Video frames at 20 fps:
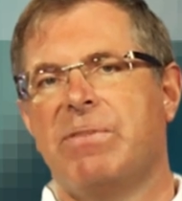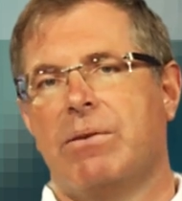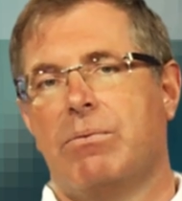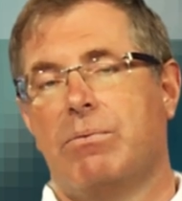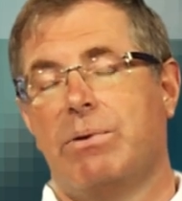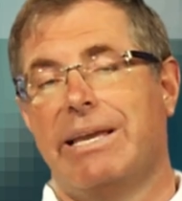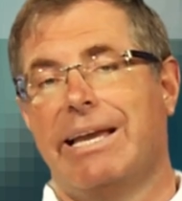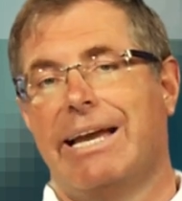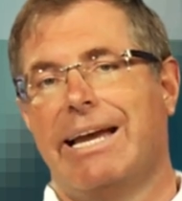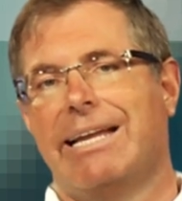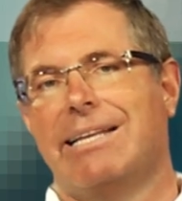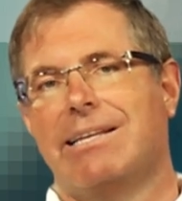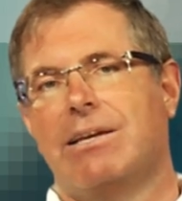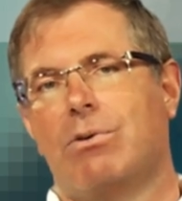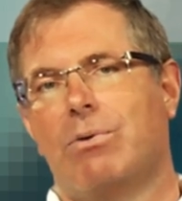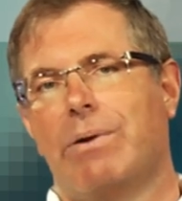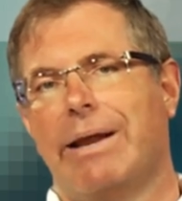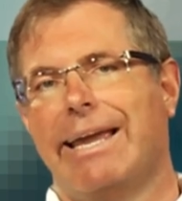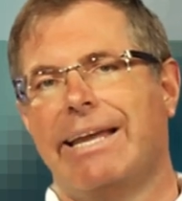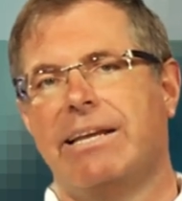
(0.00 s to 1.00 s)
we had a
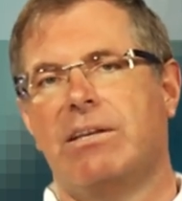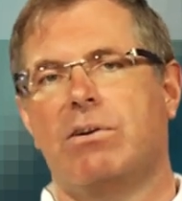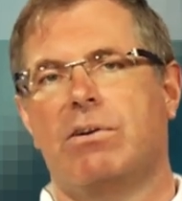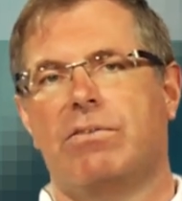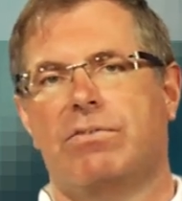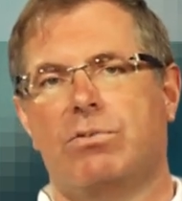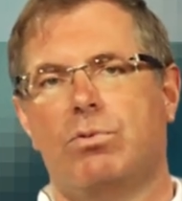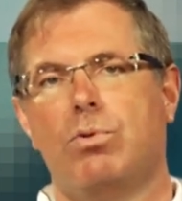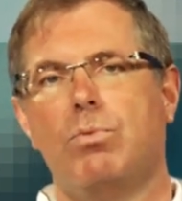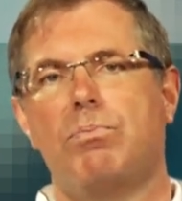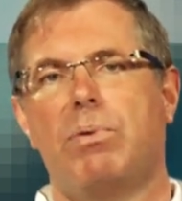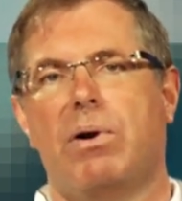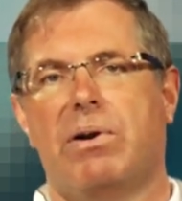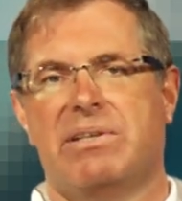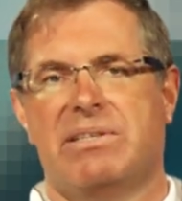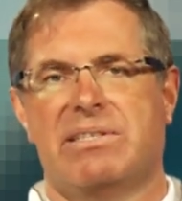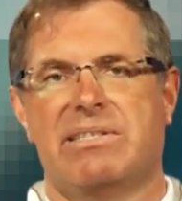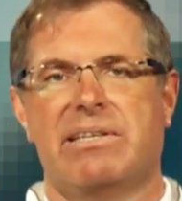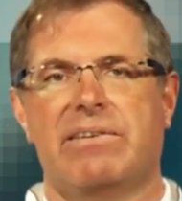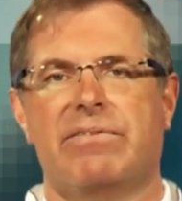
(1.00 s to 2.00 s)
rate of two
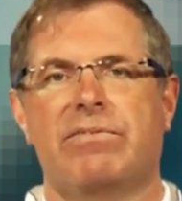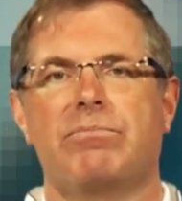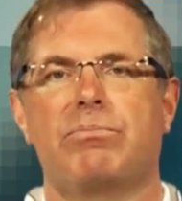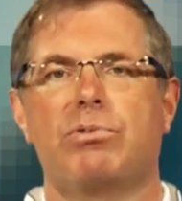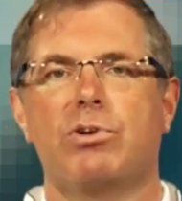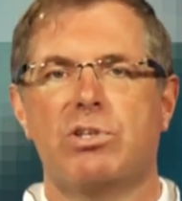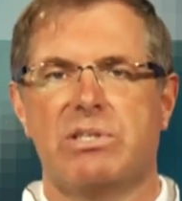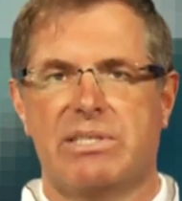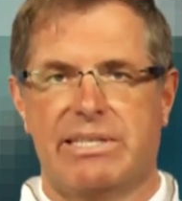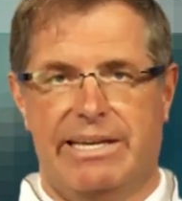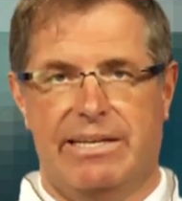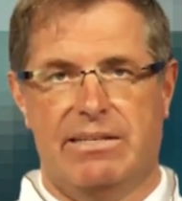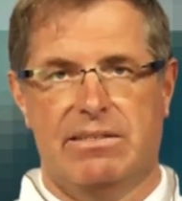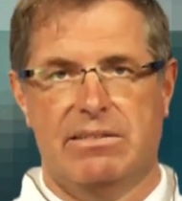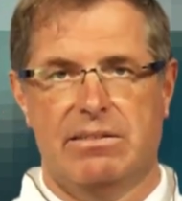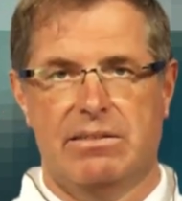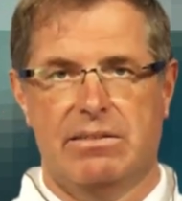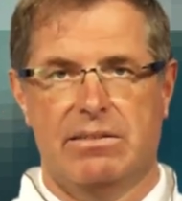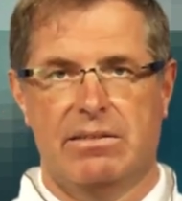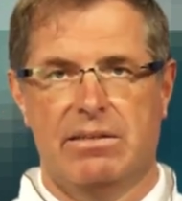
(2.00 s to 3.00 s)
point seven percent.